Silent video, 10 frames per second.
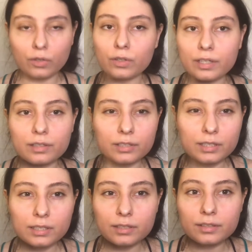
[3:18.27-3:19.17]
Oh yeah,
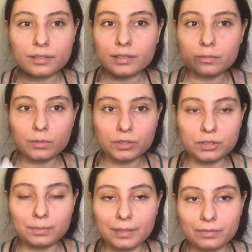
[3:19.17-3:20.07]
earlier I
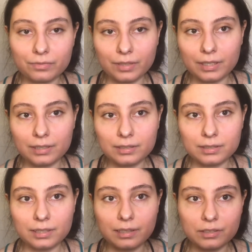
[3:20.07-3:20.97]
washed my
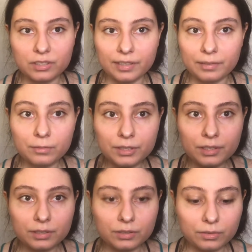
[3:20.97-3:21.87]
face and I showered,
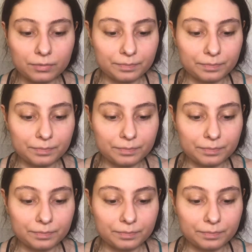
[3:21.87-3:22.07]
so